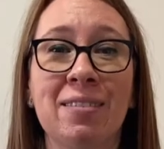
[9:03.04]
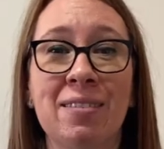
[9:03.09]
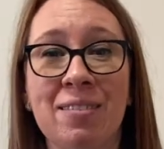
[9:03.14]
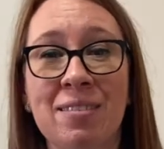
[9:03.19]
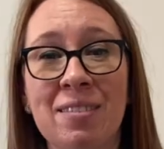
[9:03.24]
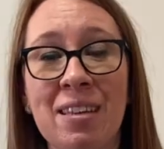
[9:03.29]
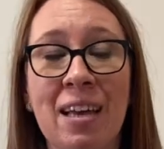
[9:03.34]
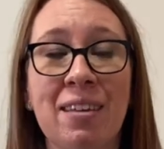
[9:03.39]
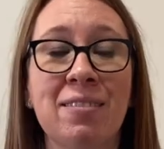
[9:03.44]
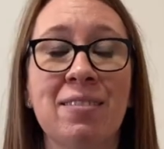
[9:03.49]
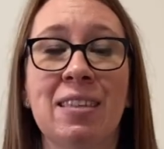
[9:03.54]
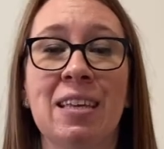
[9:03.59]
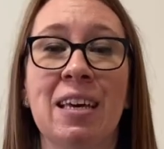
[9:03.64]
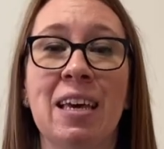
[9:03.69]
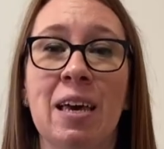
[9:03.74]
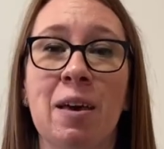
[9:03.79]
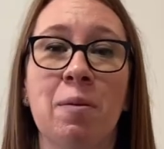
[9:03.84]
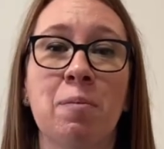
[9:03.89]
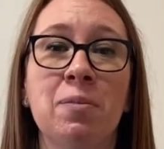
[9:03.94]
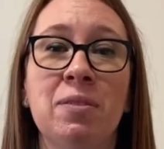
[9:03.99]
and test the
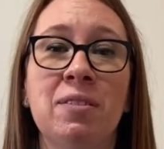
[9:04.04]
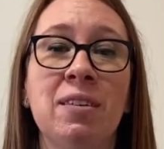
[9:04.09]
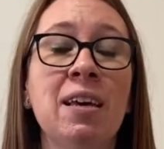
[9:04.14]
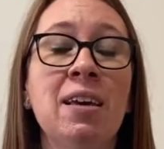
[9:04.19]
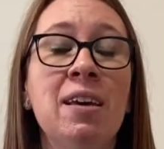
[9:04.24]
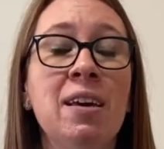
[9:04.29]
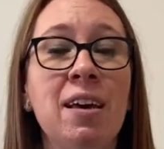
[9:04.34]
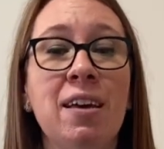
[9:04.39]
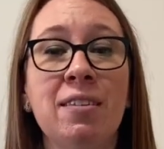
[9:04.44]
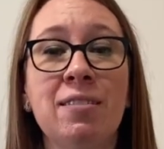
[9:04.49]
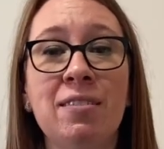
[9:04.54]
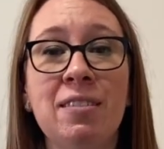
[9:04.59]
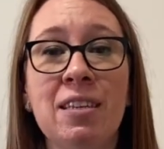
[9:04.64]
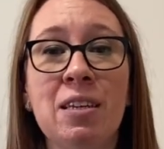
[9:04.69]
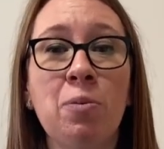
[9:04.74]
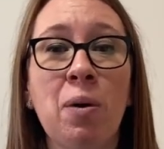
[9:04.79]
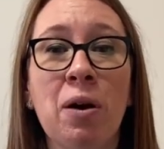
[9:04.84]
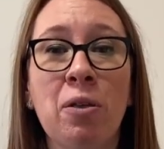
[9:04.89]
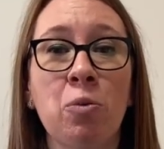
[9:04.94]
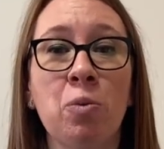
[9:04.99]
hips and see
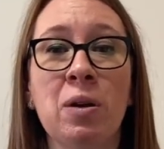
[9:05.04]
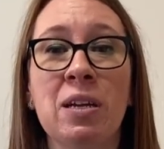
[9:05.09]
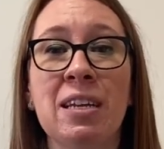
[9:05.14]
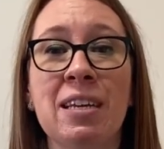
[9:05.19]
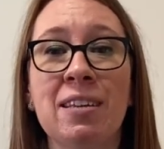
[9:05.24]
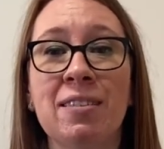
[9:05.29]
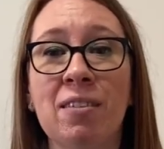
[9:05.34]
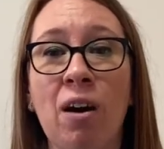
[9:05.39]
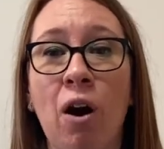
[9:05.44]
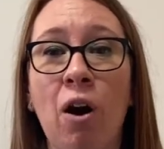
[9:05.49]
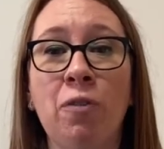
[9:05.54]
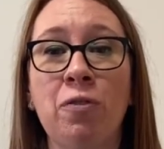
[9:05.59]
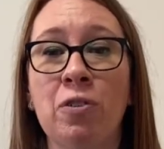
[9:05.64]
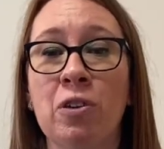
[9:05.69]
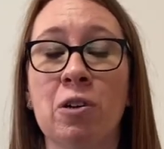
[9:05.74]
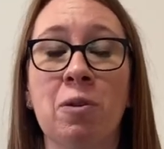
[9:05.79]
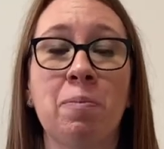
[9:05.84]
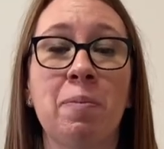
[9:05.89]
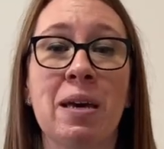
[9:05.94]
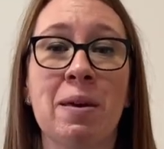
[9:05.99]
whether we need to offer
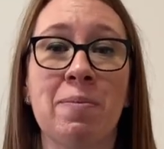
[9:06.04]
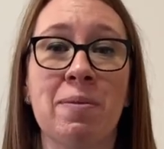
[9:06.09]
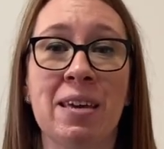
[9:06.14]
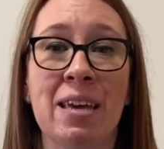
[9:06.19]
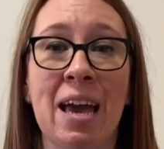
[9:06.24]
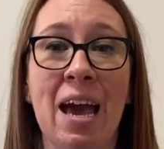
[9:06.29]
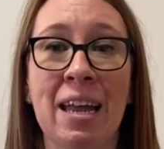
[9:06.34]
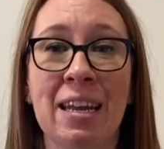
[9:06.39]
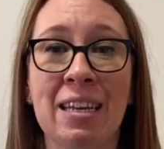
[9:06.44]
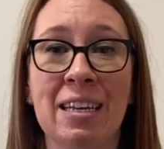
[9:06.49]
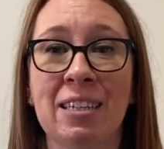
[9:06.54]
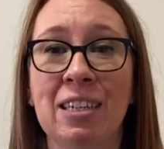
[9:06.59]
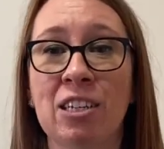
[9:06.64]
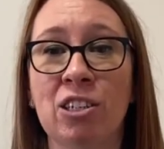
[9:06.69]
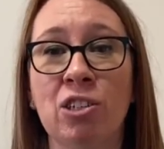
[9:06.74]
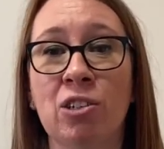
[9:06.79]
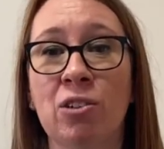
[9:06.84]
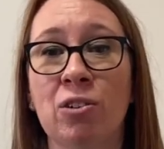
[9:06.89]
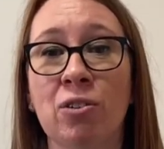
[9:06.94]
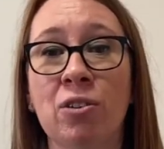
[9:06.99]
your baby any
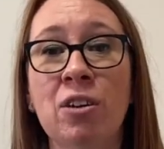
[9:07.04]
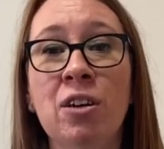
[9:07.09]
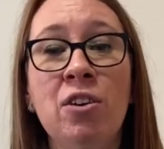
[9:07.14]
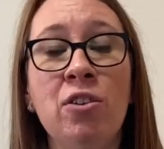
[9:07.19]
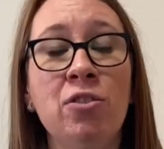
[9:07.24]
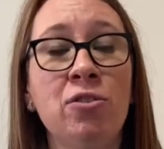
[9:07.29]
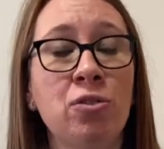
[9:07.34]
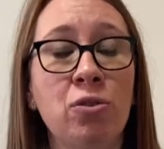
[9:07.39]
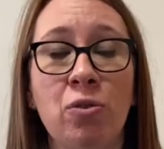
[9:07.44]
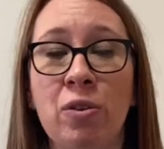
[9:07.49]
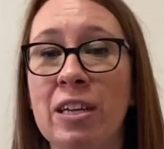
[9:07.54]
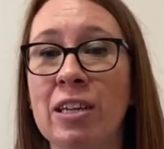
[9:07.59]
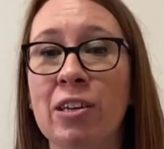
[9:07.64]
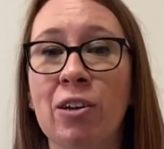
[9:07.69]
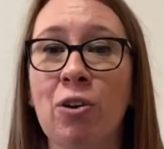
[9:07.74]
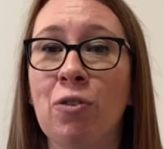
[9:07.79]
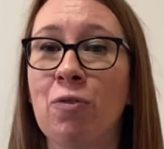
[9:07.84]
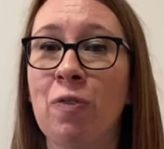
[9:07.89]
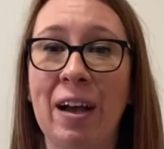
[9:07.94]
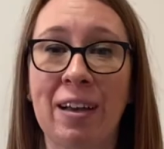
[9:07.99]
additional screening
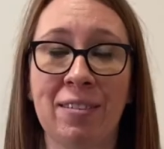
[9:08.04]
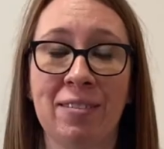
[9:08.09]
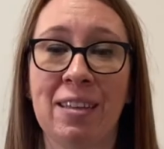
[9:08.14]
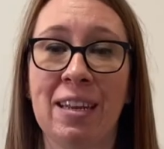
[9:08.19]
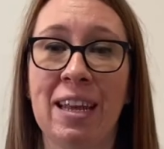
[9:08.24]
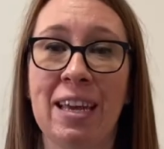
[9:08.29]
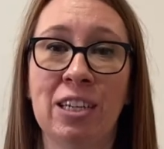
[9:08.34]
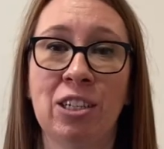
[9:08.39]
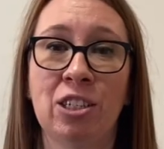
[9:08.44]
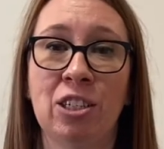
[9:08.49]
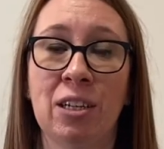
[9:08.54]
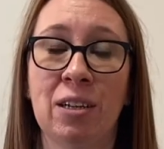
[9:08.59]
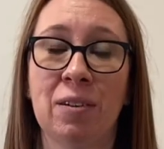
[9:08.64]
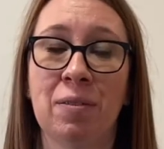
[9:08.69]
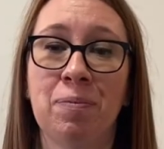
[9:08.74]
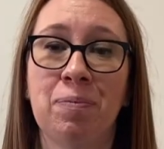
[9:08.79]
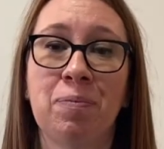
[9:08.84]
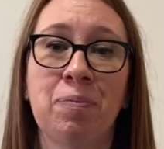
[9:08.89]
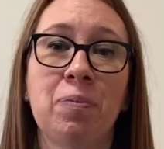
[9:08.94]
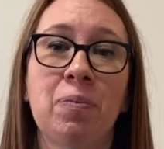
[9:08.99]
or vaccination.
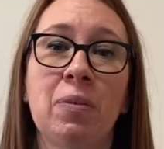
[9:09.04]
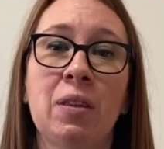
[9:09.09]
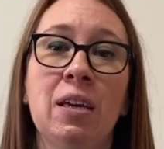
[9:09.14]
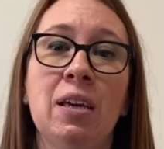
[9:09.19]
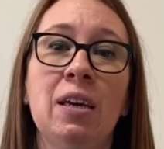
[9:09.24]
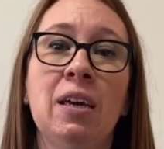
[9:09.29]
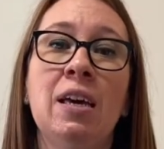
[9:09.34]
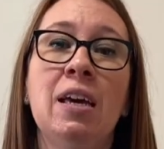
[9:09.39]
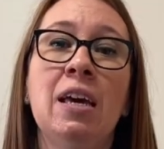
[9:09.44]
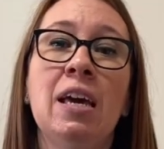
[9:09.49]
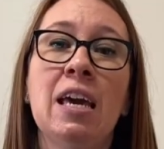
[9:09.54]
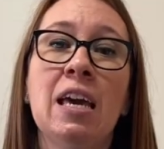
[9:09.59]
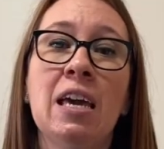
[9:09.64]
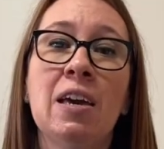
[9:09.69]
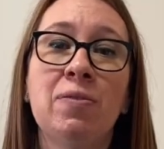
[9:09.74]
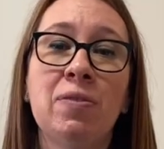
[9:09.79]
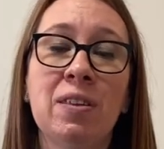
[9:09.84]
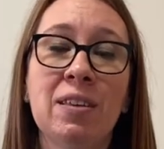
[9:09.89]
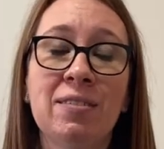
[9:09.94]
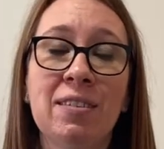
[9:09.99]

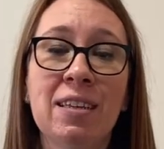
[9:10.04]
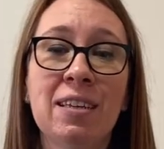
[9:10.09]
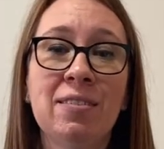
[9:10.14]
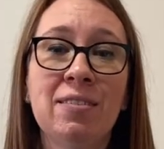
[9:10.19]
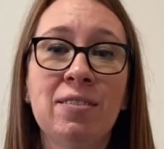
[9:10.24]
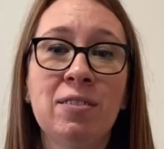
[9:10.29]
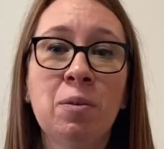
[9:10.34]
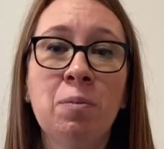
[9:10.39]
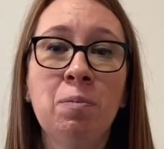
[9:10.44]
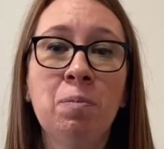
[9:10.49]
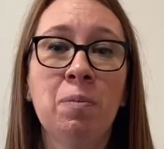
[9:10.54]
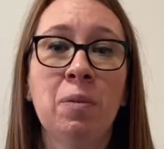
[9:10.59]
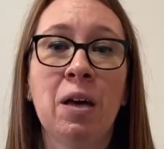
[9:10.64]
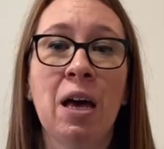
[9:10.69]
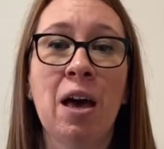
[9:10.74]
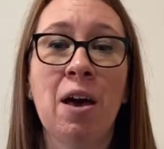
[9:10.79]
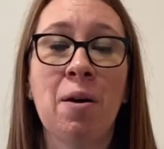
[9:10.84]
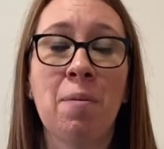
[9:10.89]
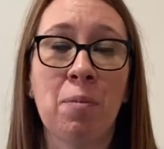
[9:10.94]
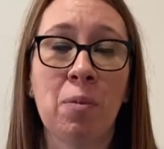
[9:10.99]
If this is done
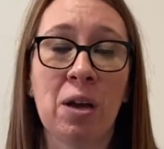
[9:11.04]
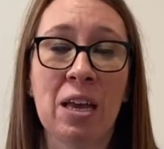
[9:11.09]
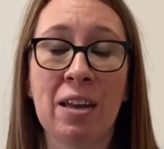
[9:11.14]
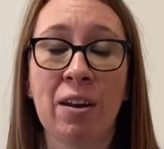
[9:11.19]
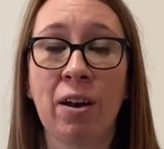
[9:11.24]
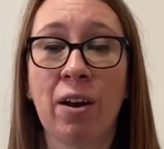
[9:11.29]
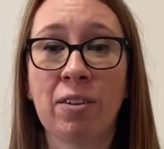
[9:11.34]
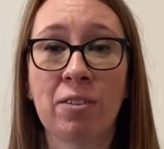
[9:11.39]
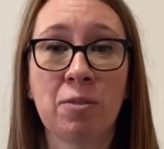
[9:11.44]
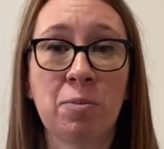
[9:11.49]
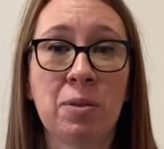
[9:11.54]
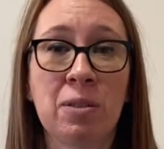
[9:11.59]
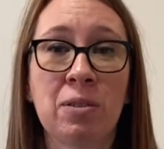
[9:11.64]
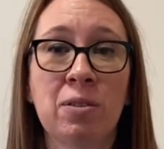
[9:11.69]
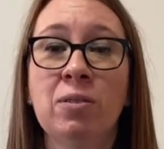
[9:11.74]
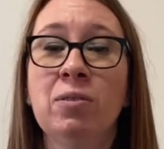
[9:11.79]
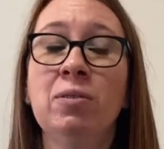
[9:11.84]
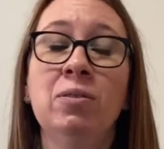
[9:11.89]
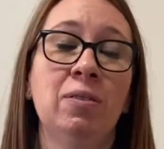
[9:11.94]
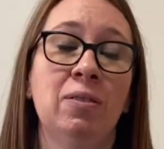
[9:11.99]
in
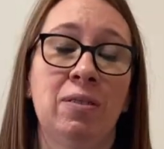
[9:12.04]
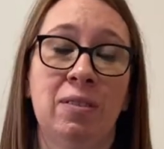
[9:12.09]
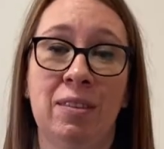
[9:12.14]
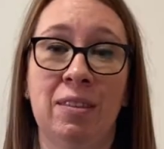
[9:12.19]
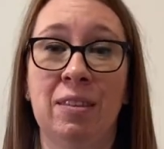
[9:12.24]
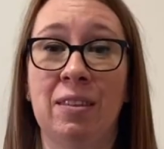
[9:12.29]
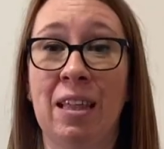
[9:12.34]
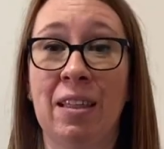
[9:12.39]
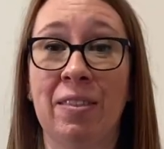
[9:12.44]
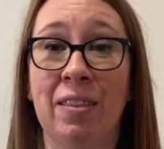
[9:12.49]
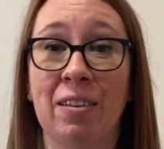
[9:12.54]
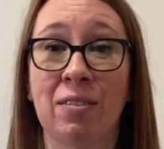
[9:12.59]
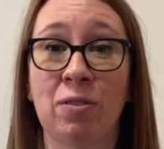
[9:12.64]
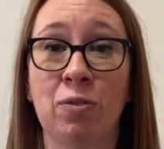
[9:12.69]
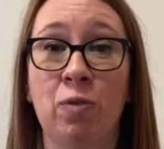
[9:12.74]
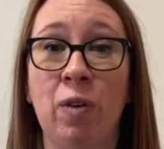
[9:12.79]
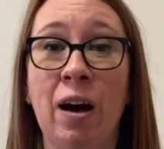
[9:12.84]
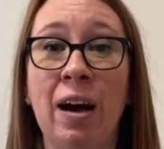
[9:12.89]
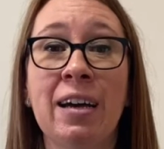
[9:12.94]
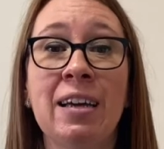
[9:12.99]
hospital, then that's
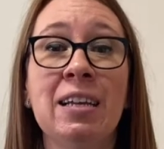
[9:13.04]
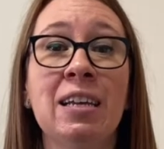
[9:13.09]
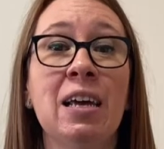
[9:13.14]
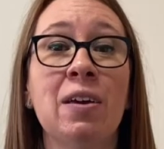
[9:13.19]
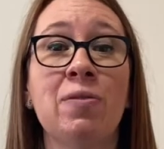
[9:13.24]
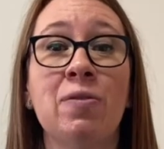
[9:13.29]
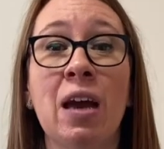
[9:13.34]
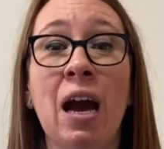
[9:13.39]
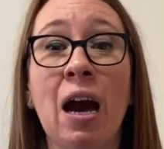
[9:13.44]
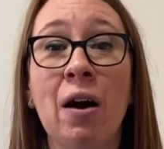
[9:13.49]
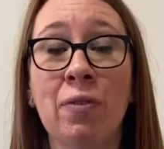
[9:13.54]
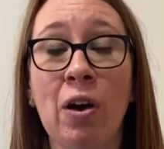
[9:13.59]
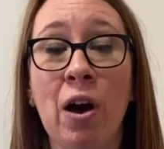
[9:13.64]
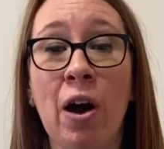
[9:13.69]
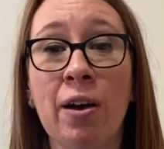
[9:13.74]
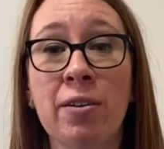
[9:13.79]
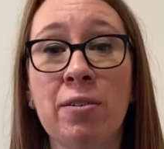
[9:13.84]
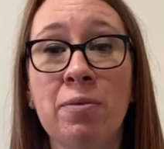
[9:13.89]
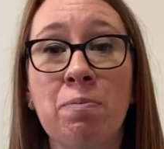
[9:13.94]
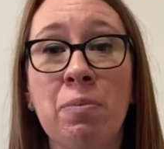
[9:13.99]
fine. If you have a
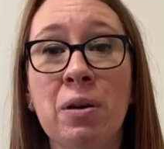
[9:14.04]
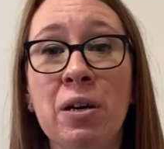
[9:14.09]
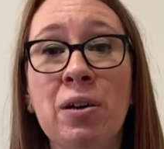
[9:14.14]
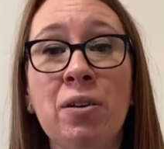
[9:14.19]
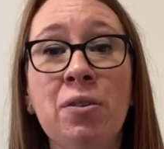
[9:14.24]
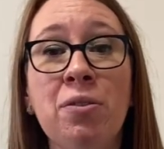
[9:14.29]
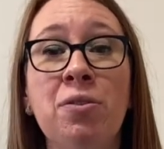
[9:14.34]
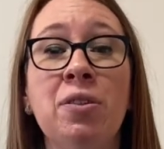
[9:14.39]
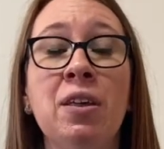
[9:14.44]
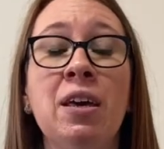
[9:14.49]
home birth,